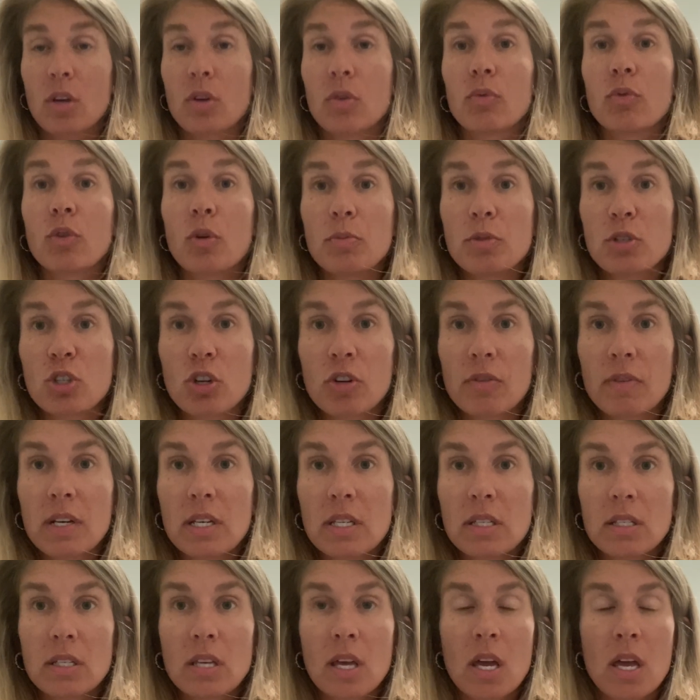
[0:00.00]
room
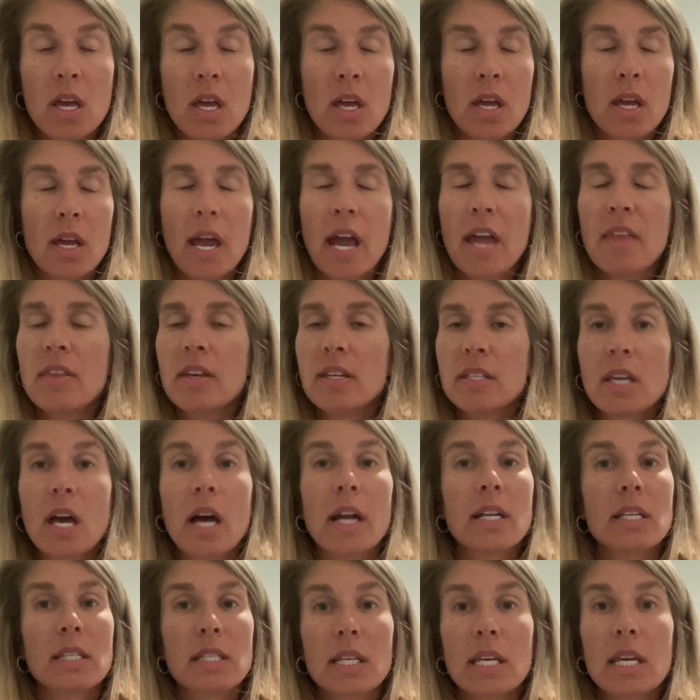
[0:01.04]
service. And this
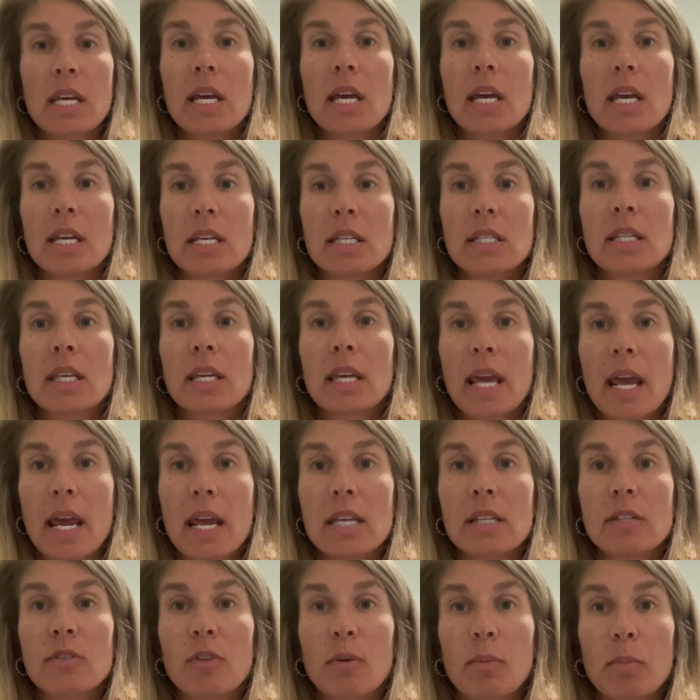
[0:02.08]
honestly is the
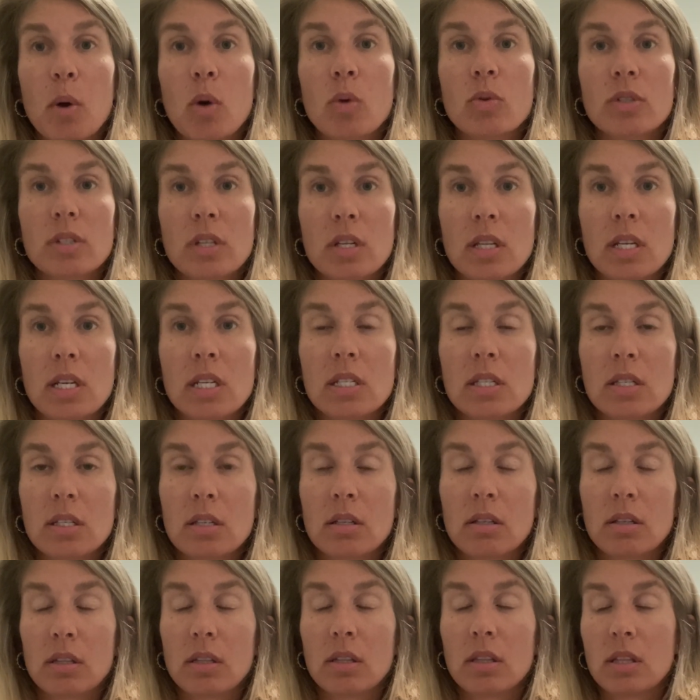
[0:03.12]
case for most of these
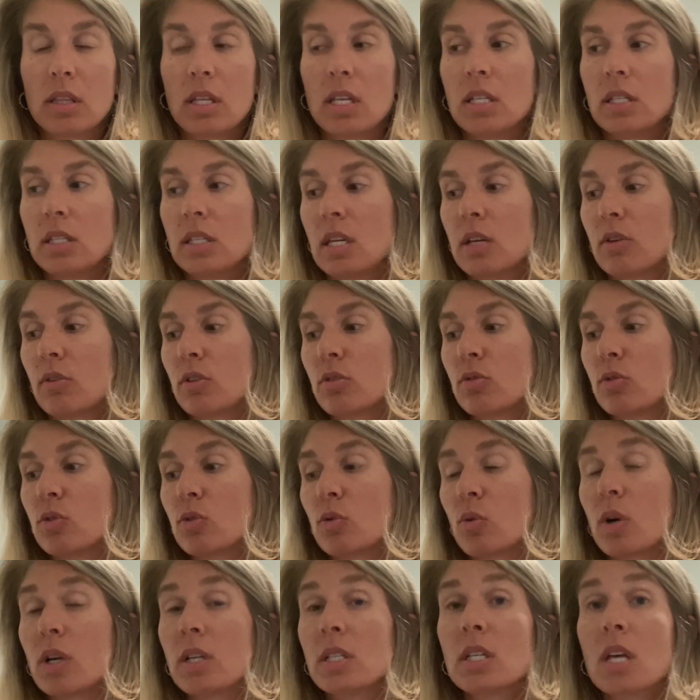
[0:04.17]
Secrets
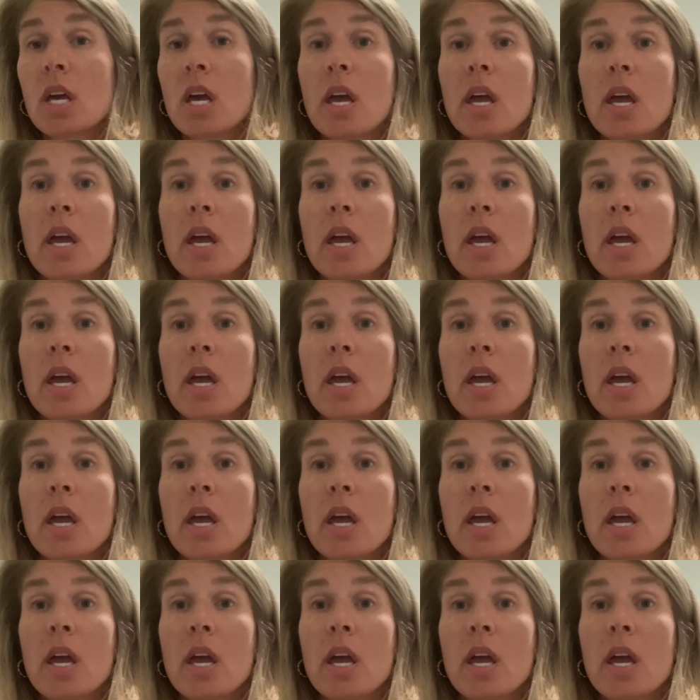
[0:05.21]
Resorts.